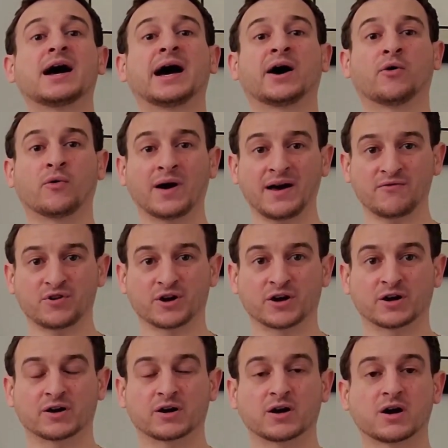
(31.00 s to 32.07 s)

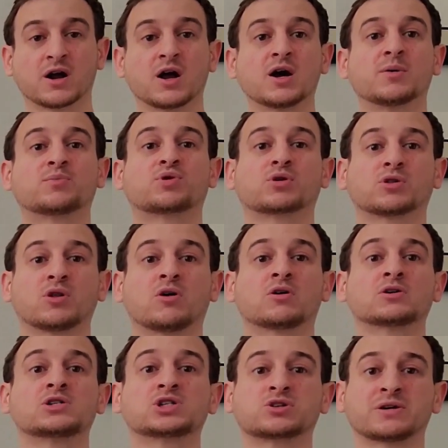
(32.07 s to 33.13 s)
However,
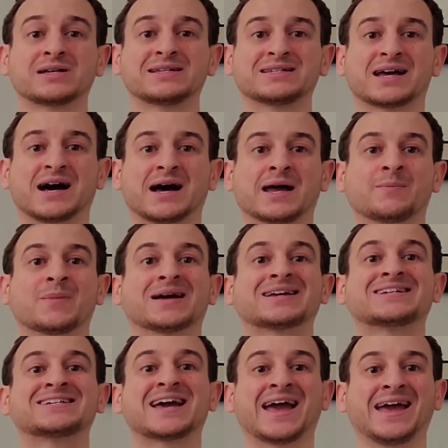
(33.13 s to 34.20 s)
prolonged screen time
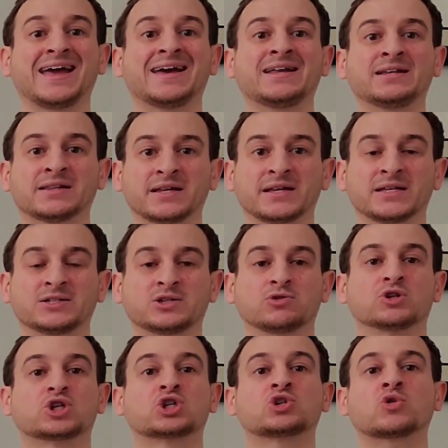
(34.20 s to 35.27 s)
can lead
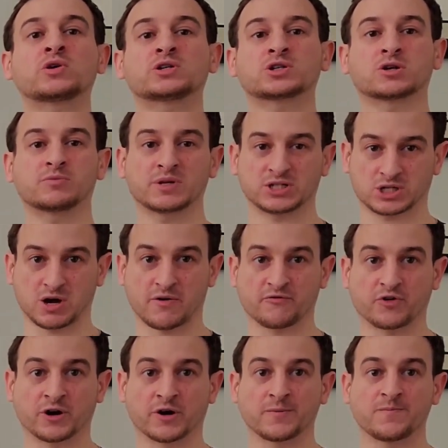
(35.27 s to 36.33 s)
to short-term
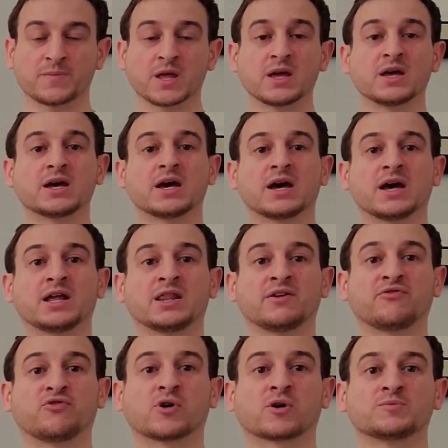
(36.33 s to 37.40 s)
discomfort in
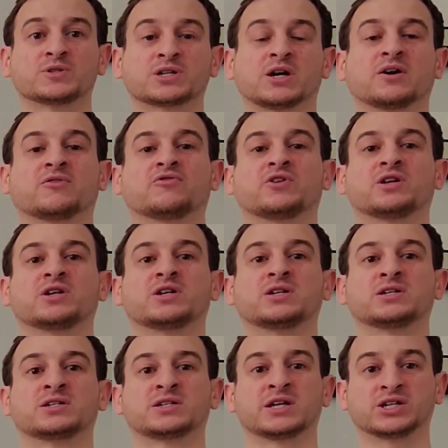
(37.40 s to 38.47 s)
the forms of
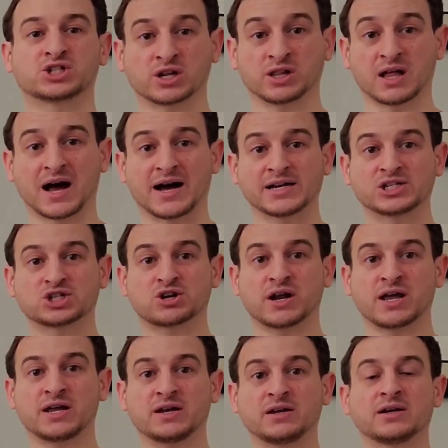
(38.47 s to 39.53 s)
digital eye
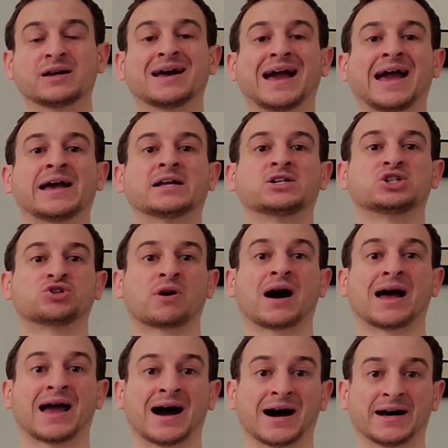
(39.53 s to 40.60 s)
strain, and
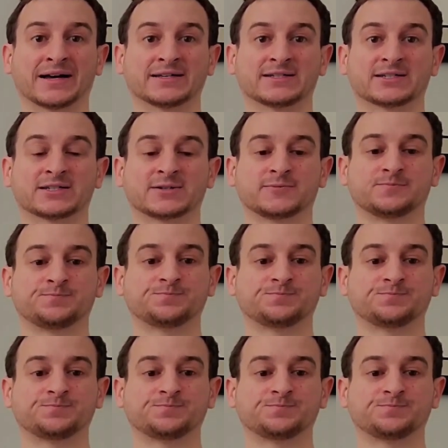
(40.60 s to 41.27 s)
dry eyes.